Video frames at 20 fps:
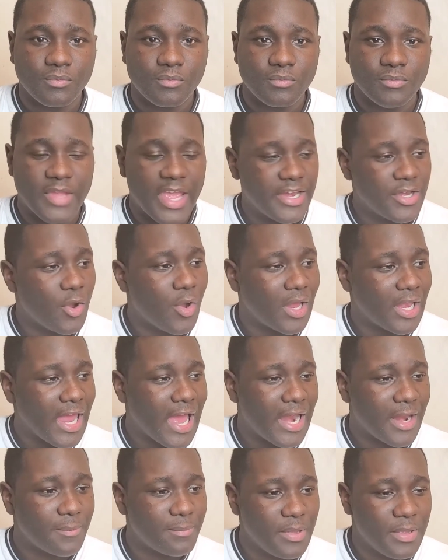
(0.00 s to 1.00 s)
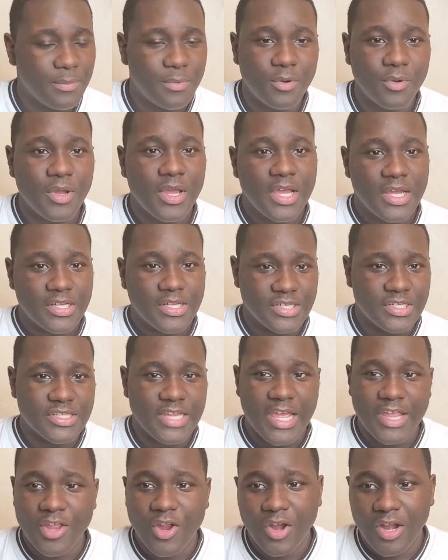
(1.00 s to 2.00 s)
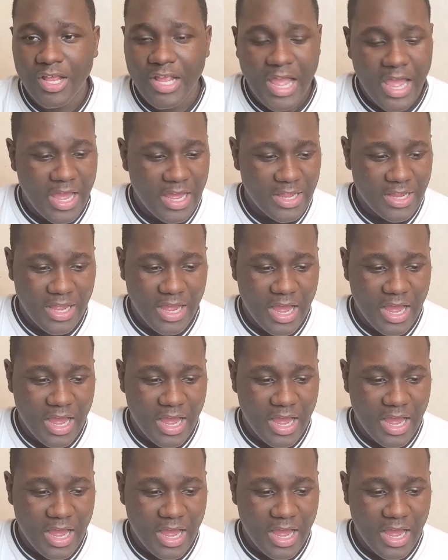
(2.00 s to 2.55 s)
They know a lot of people, just like you heard a guy,